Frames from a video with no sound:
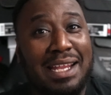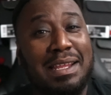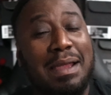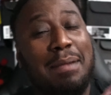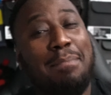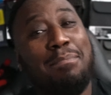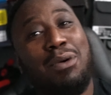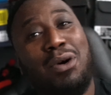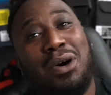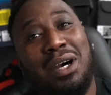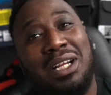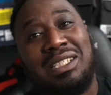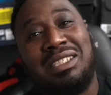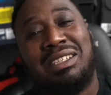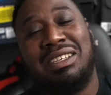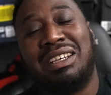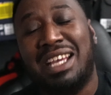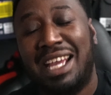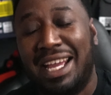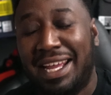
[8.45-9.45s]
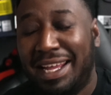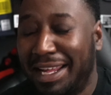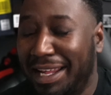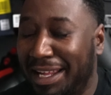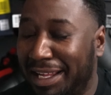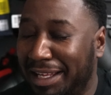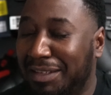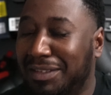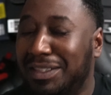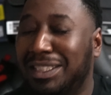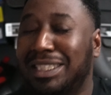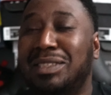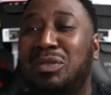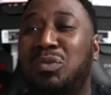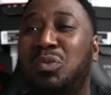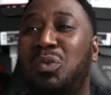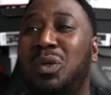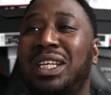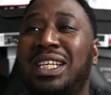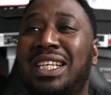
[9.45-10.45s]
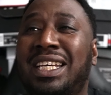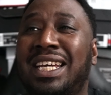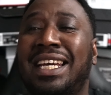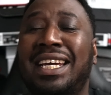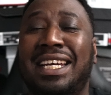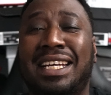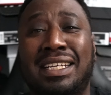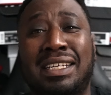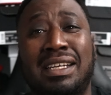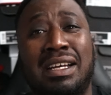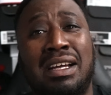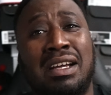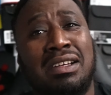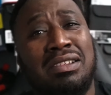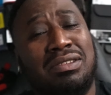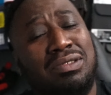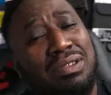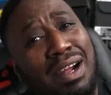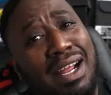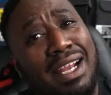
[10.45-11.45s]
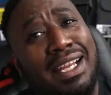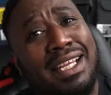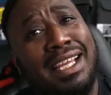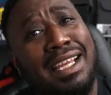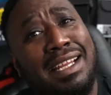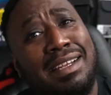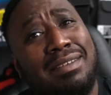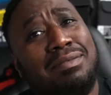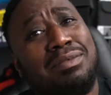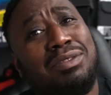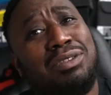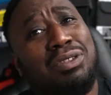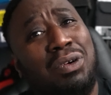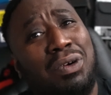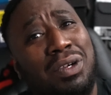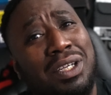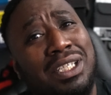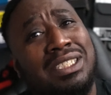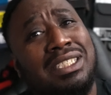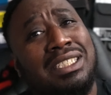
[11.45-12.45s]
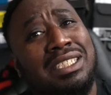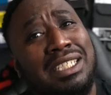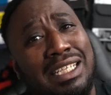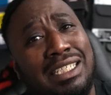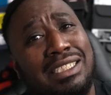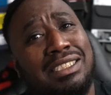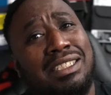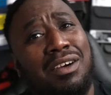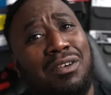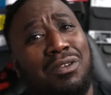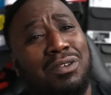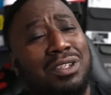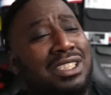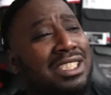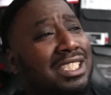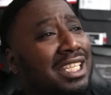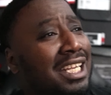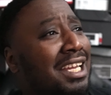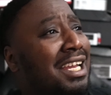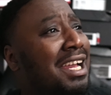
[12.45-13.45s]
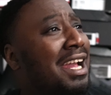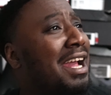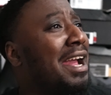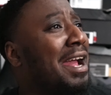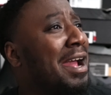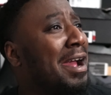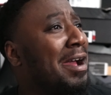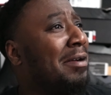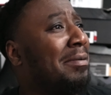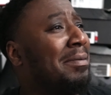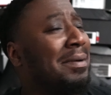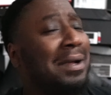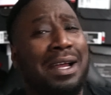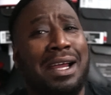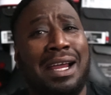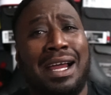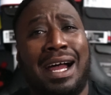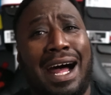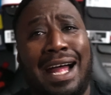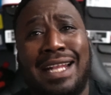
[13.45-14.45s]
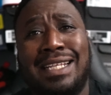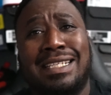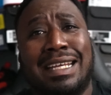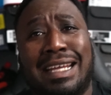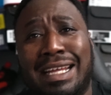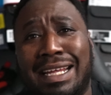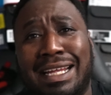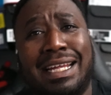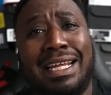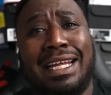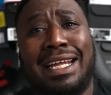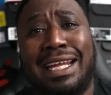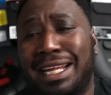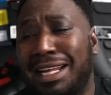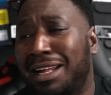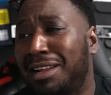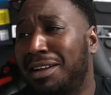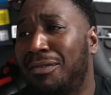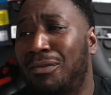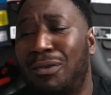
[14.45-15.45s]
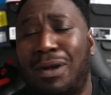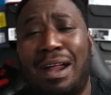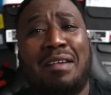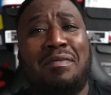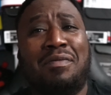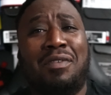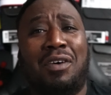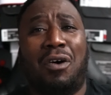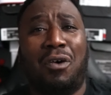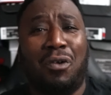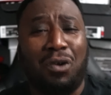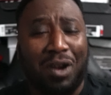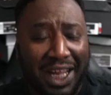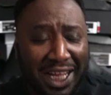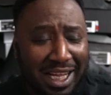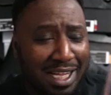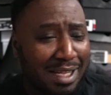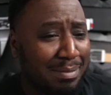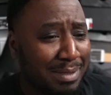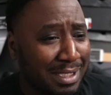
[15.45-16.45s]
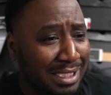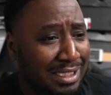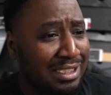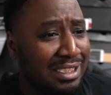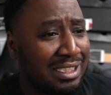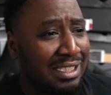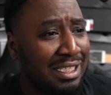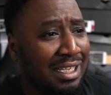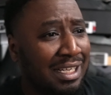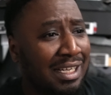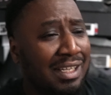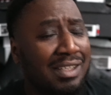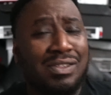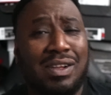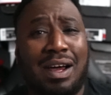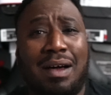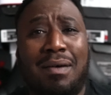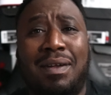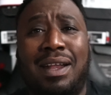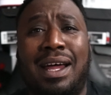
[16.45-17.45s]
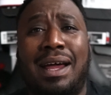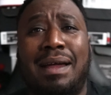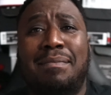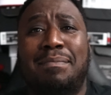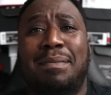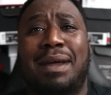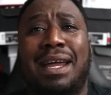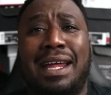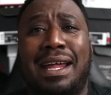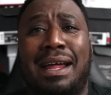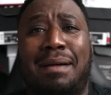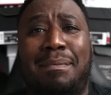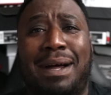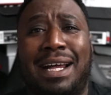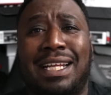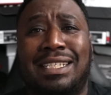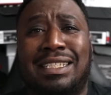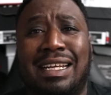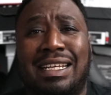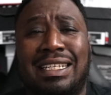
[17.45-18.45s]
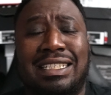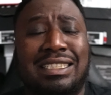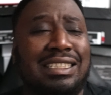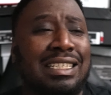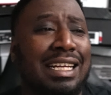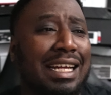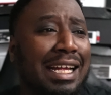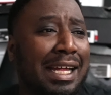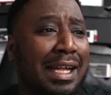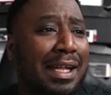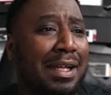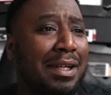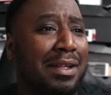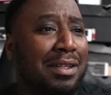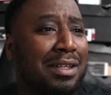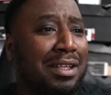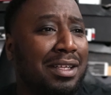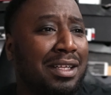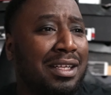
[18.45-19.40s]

Your boy took an L this weekend trying to get them Jordan 6 on the sneaker app. I didn't hit the raffle on the Hibbits. So I was like, man, I might take this L.